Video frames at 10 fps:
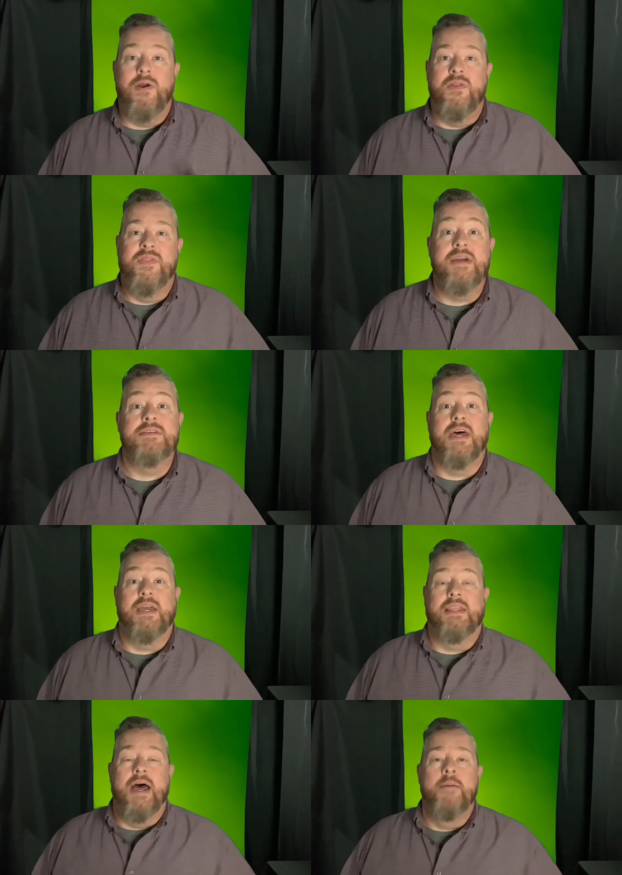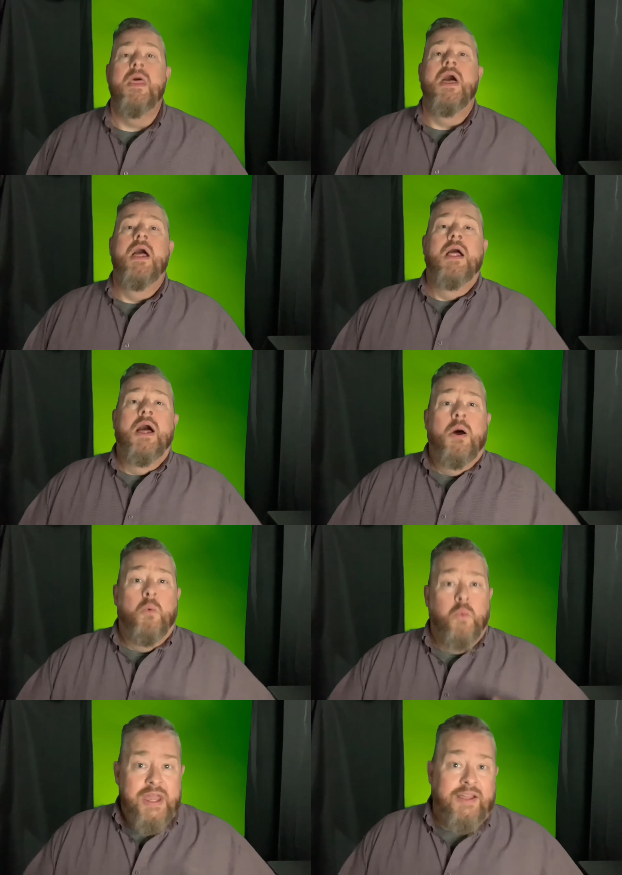and things like that,
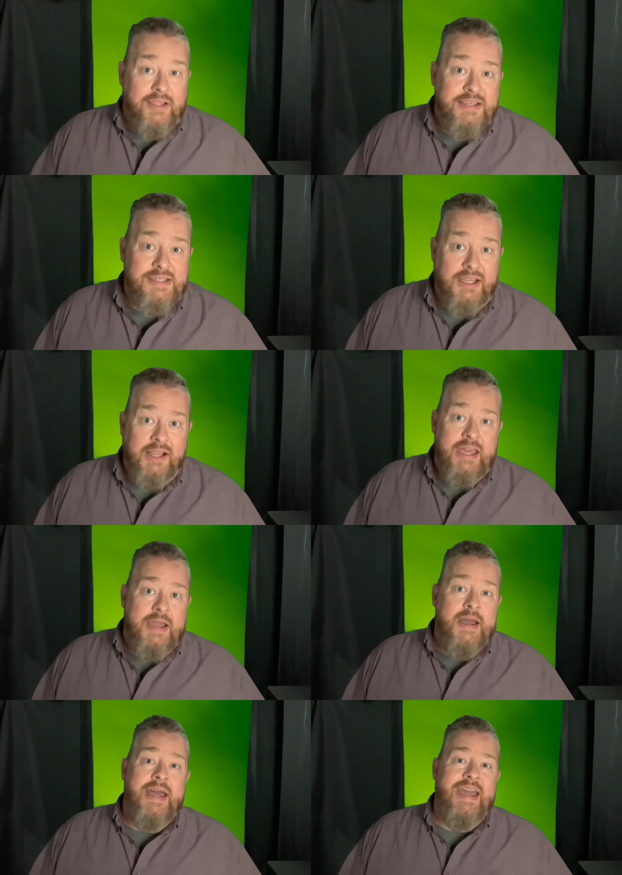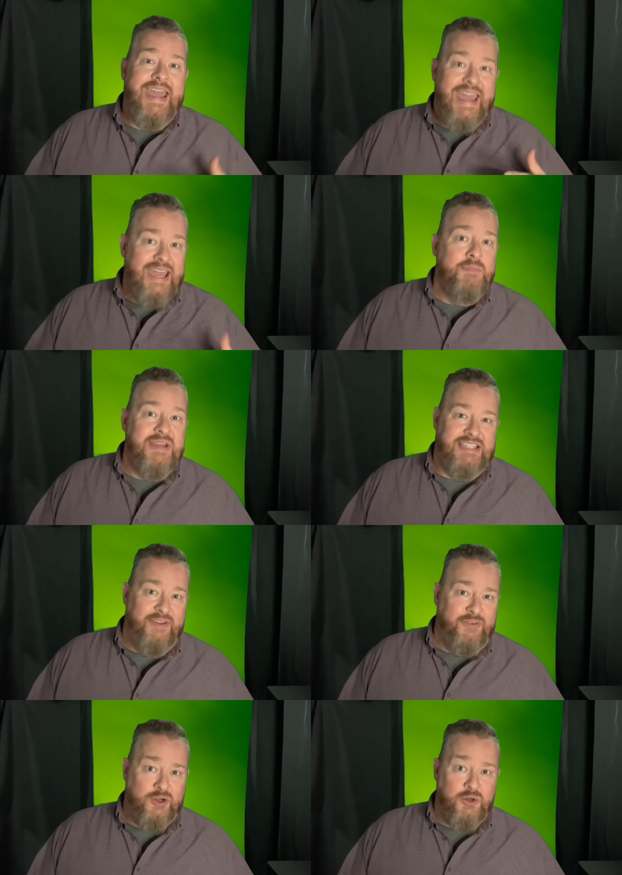realistically, it can be
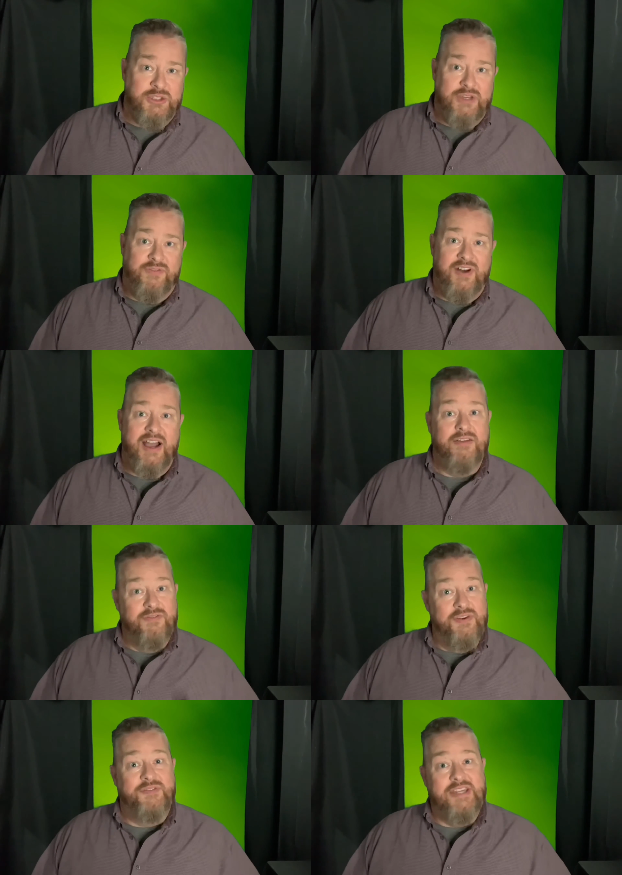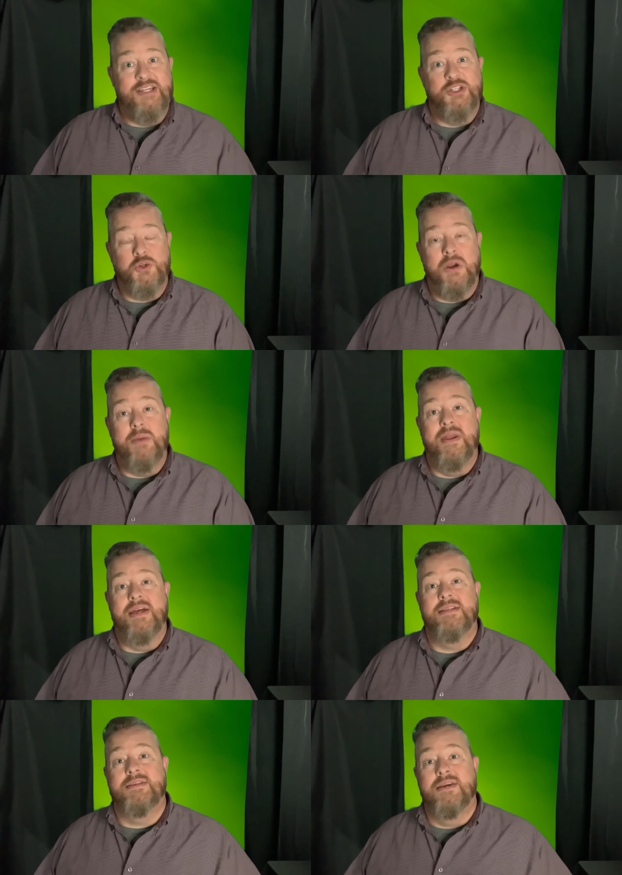difficult to find 15 to 20
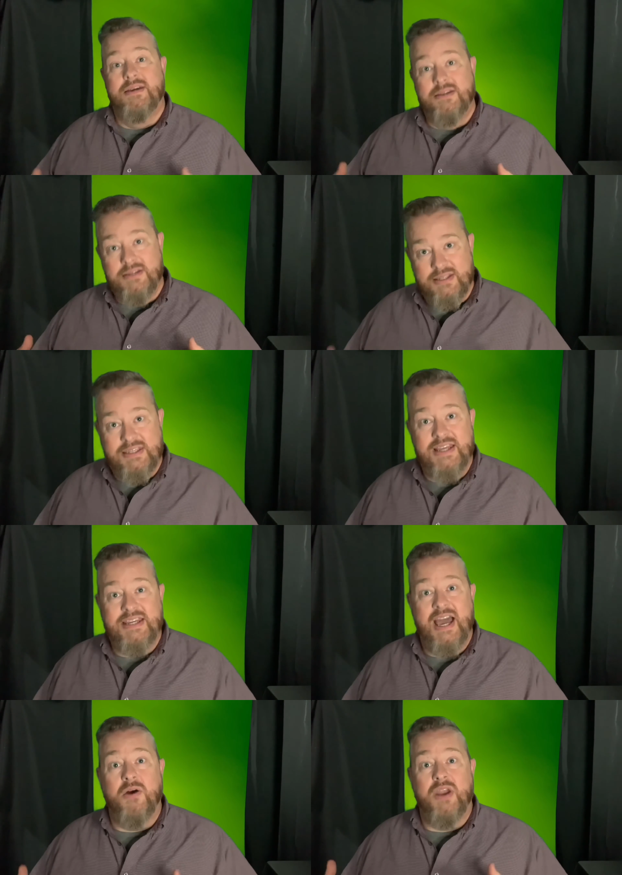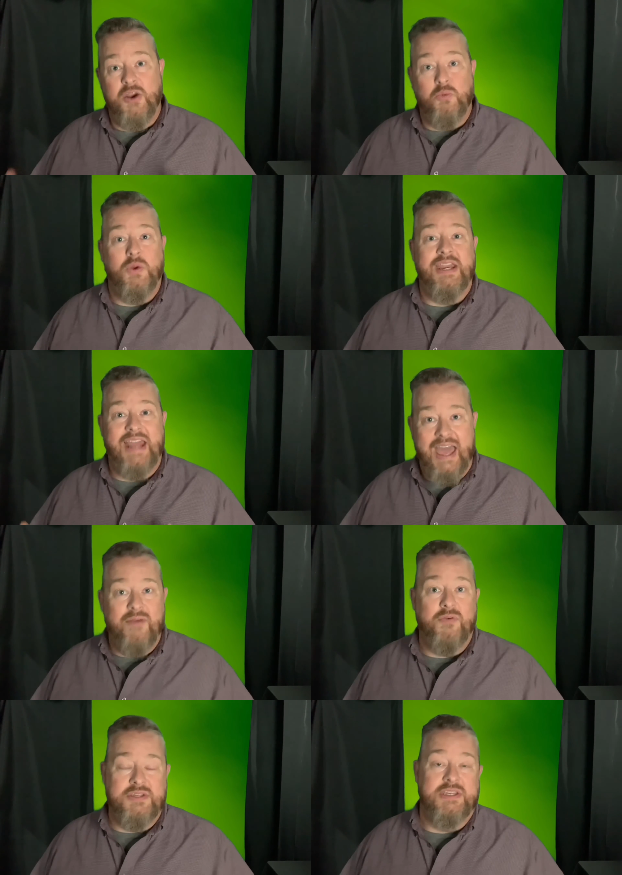minutes to sit down and read
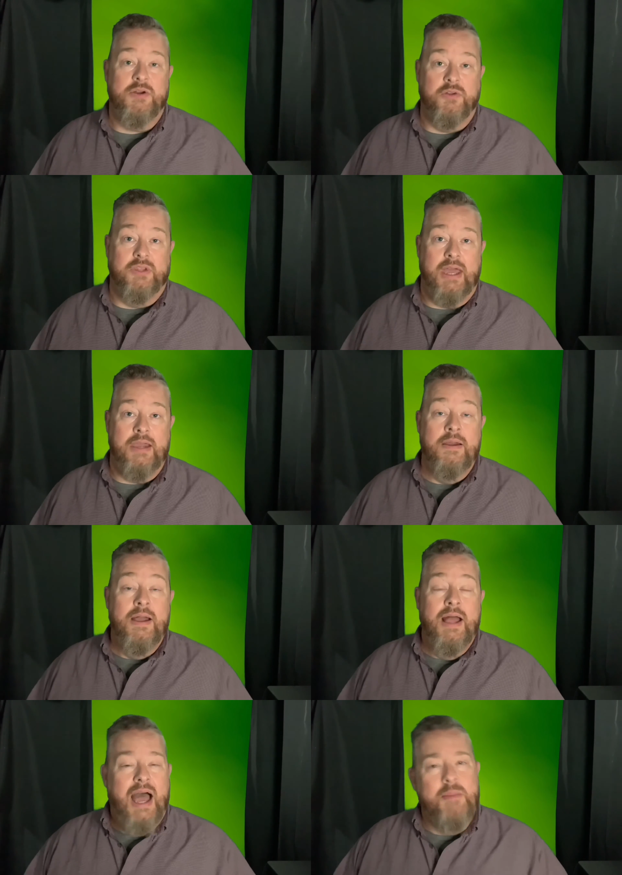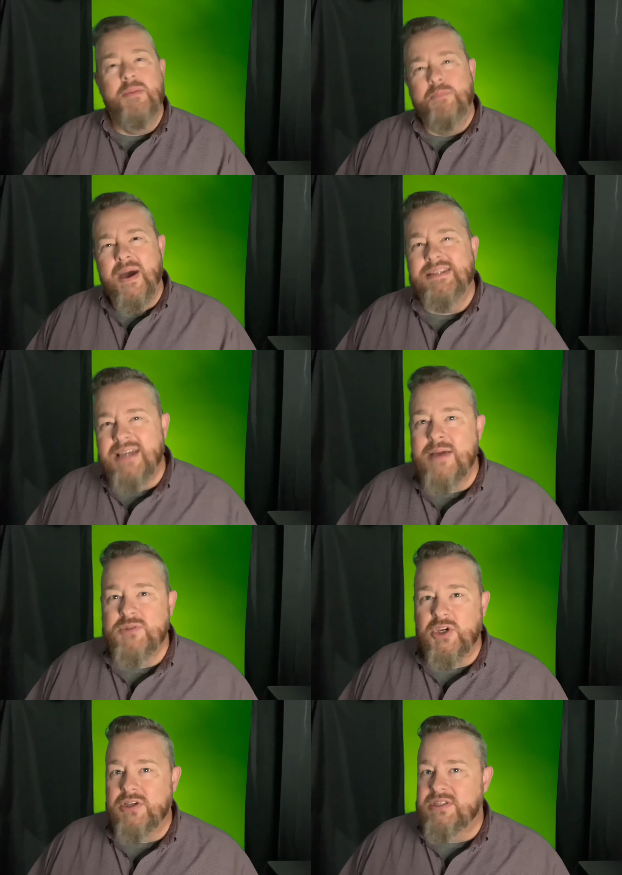every single day. I mean, bedtime's
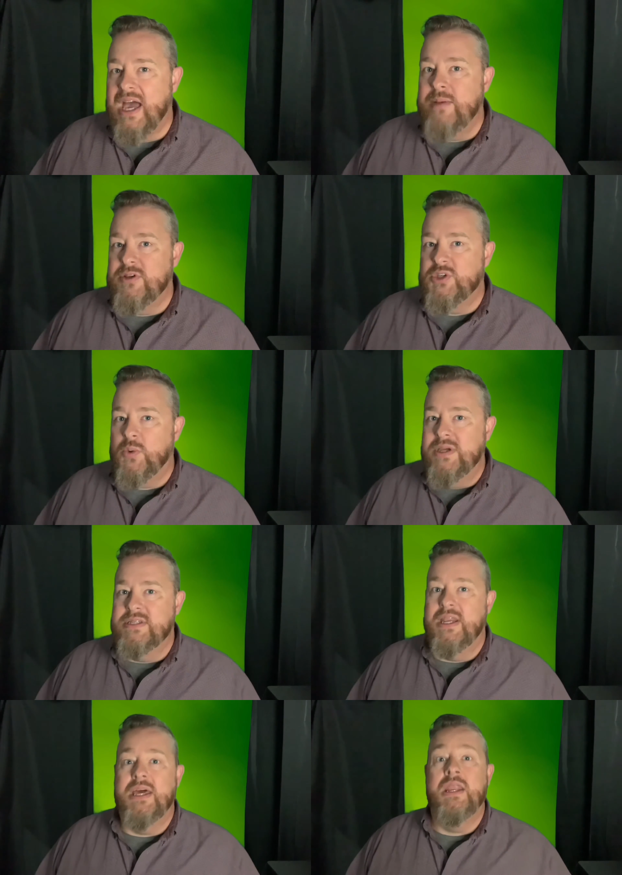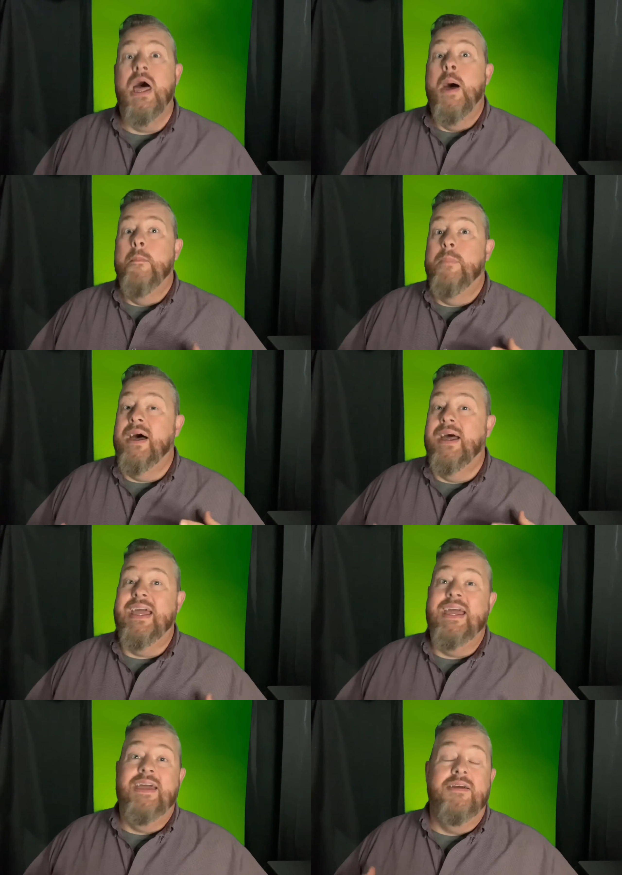a good time to squeeze it in, but
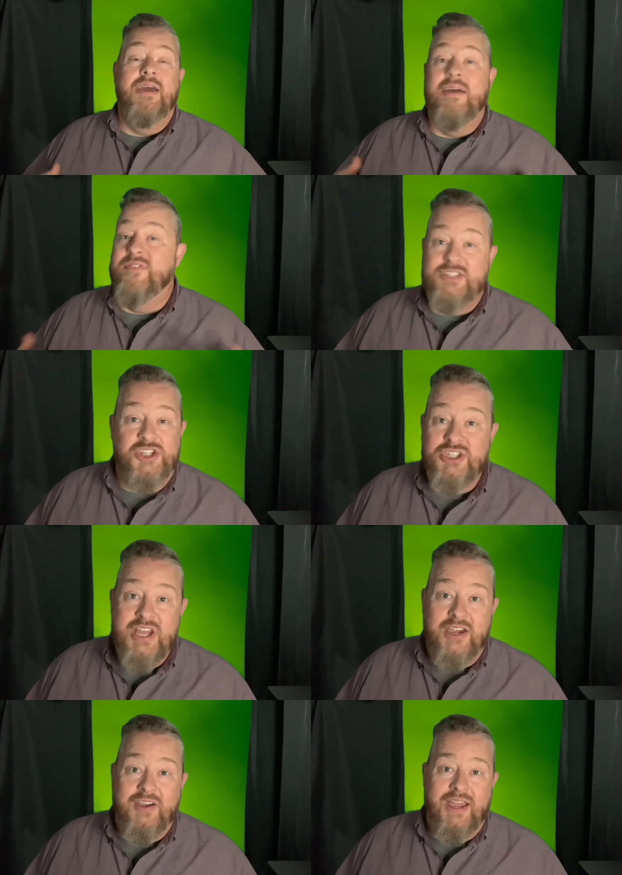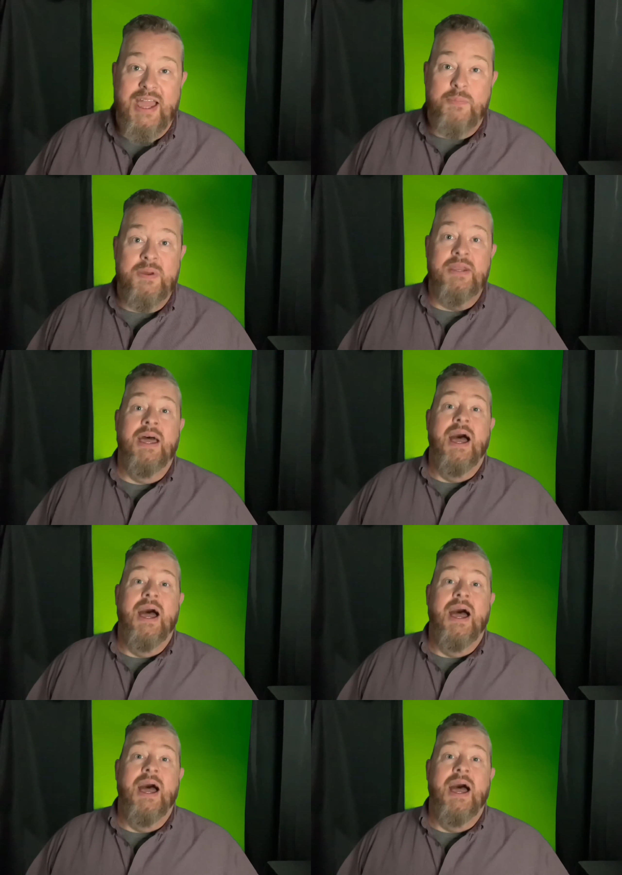if it's just not going to happen,